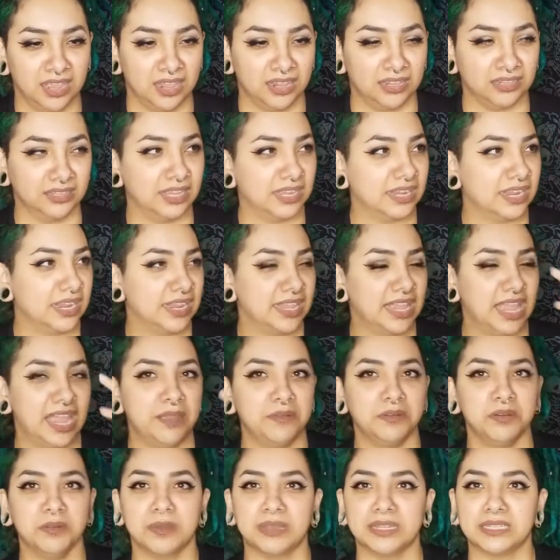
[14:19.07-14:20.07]
like I
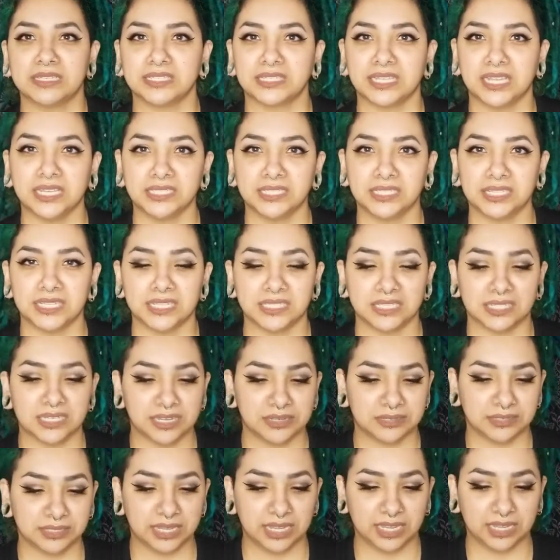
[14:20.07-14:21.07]
came to my senses and I
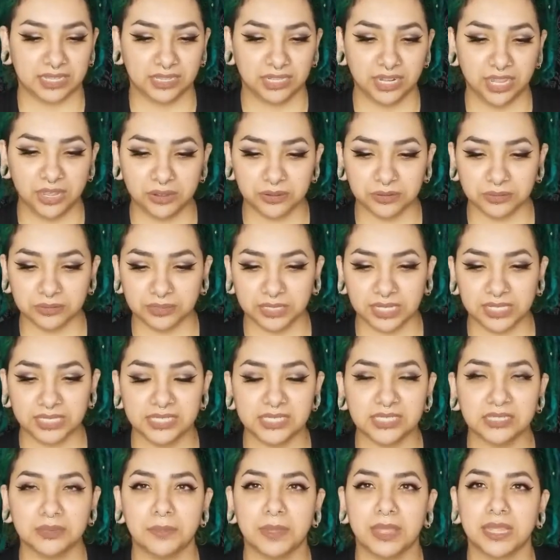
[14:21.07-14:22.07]
was like, no, that
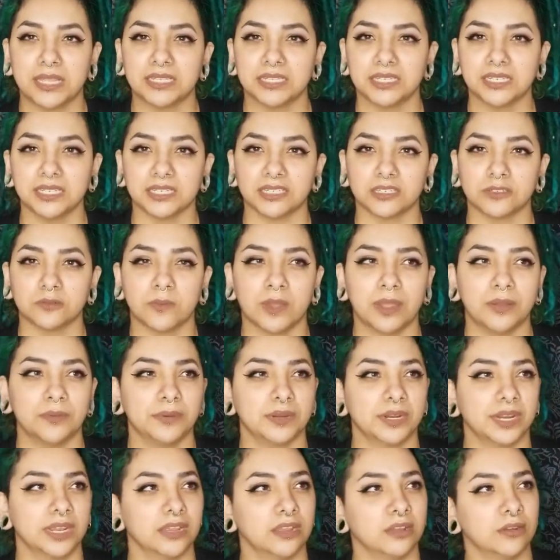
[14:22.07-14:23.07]
doesn't make sense. Why would
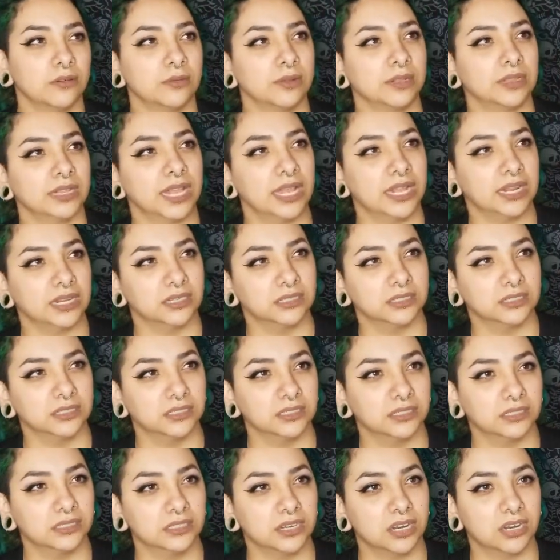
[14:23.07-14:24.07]
I go with that
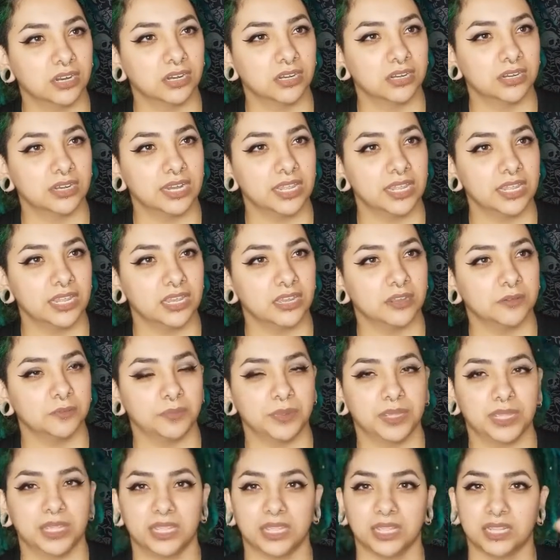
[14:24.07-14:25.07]
darker neon
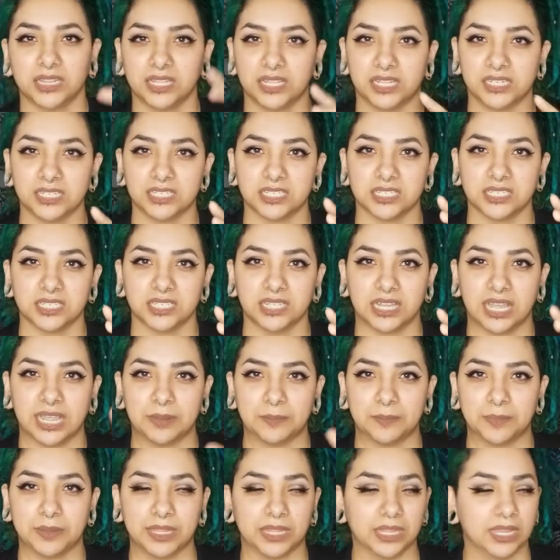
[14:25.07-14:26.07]
pink and then to the
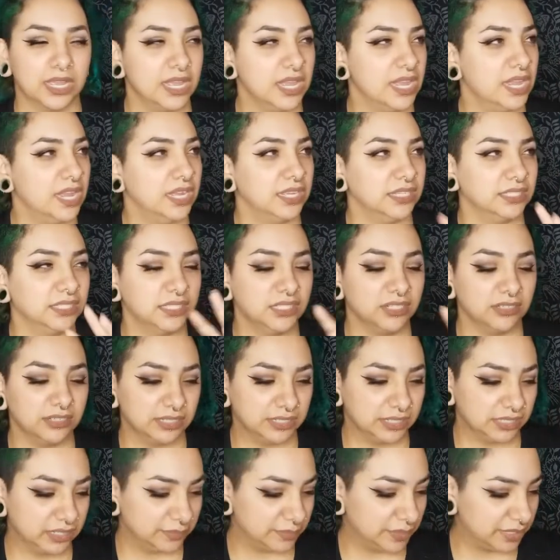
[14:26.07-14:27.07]
light pink? I said, no, that
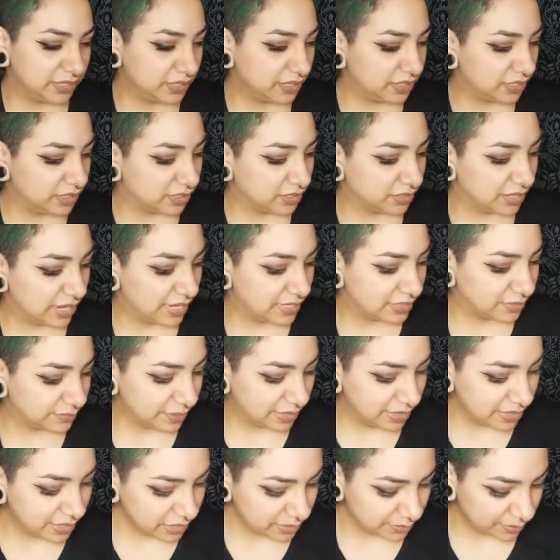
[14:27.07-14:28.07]
doesn't make sense. So I asked my
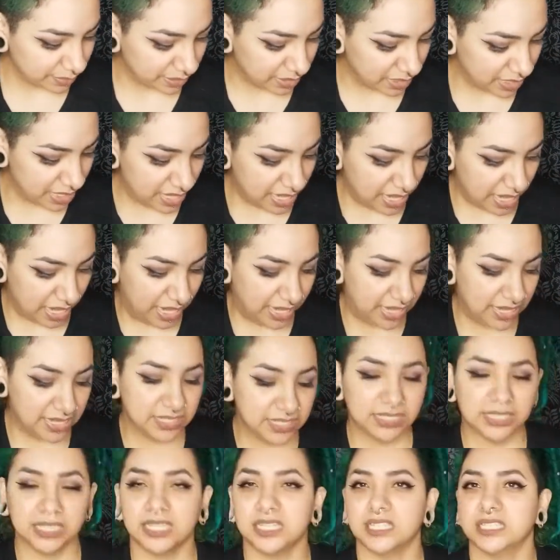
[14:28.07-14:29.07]
husband and he
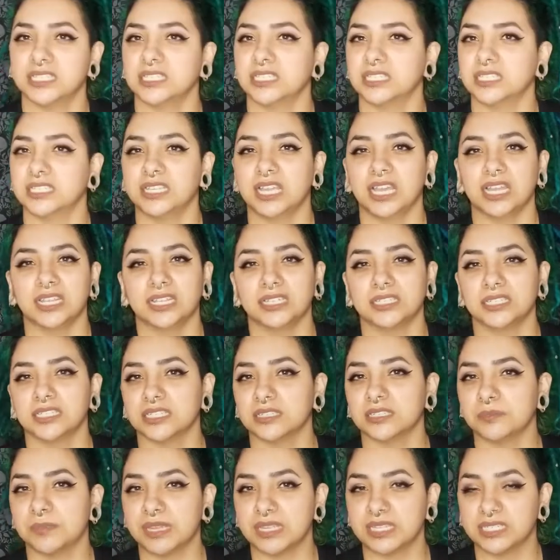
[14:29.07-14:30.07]
says, yeah, that
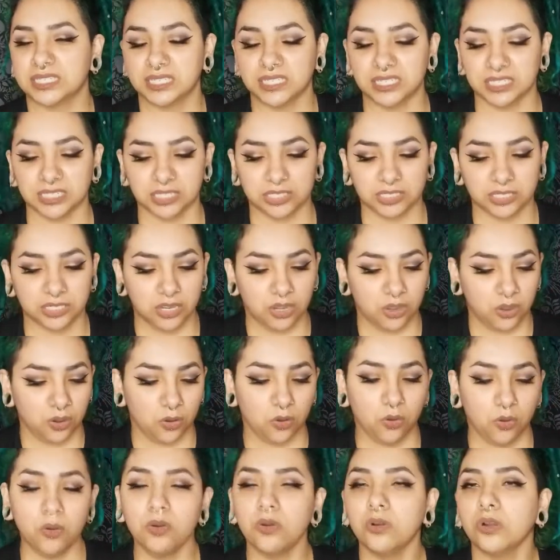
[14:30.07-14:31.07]
doesn't make sense.
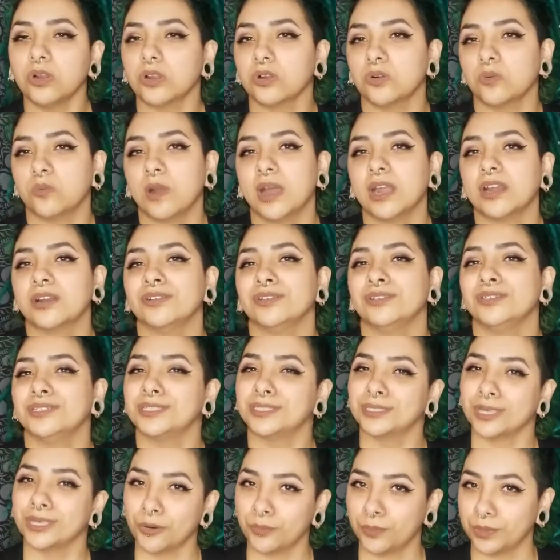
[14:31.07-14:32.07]
Or why don't you
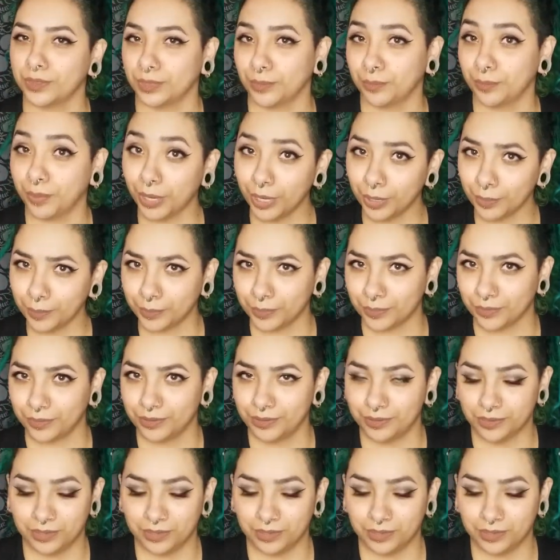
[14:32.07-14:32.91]
start with the purple?